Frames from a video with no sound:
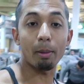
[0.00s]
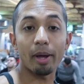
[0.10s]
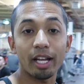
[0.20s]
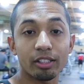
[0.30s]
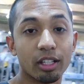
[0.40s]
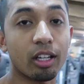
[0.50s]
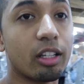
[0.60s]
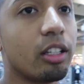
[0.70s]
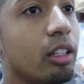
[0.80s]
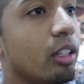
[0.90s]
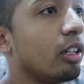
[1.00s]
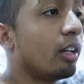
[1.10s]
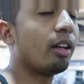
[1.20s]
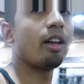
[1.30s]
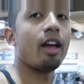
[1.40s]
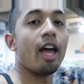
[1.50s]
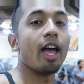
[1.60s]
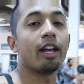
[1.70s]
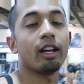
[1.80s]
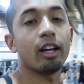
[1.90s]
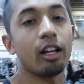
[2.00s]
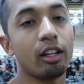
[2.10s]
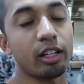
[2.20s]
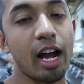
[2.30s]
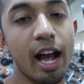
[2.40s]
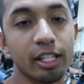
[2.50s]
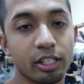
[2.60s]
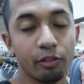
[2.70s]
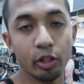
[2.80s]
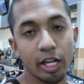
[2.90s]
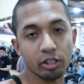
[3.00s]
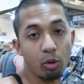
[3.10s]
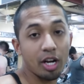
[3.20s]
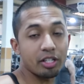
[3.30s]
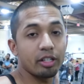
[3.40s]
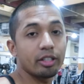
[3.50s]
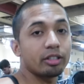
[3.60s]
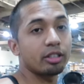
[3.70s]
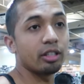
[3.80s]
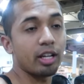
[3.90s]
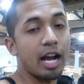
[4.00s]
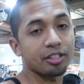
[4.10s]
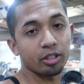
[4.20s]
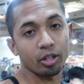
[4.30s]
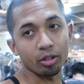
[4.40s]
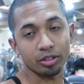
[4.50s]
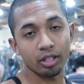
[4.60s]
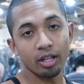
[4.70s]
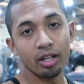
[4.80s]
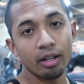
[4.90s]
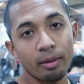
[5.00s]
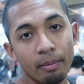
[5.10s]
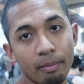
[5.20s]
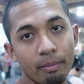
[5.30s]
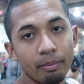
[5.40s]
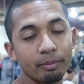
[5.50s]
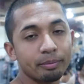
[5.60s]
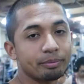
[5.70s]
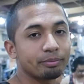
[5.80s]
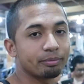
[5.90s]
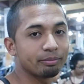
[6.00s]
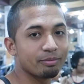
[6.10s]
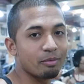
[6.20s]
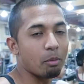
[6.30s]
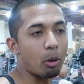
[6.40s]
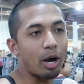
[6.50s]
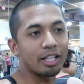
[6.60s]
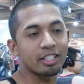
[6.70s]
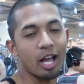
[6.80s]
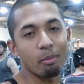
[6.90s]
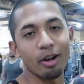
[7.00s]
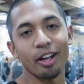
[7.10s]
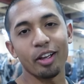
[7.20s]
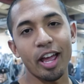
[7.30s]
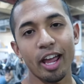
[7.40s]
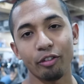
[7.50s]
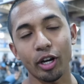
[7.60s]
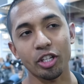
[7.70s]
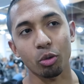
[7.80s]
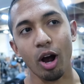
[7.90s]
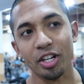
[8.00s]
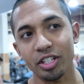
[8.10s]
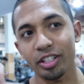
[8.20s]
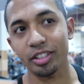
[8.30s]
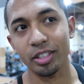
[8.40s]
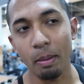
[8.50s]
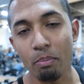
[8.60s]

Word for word: my bad side? Come on, Lawrence. Hey, guys, if you guys are watching this, guys and girls. Hey, what's your stronger side? Snooge. Right side, but hey, if you guys are watching this,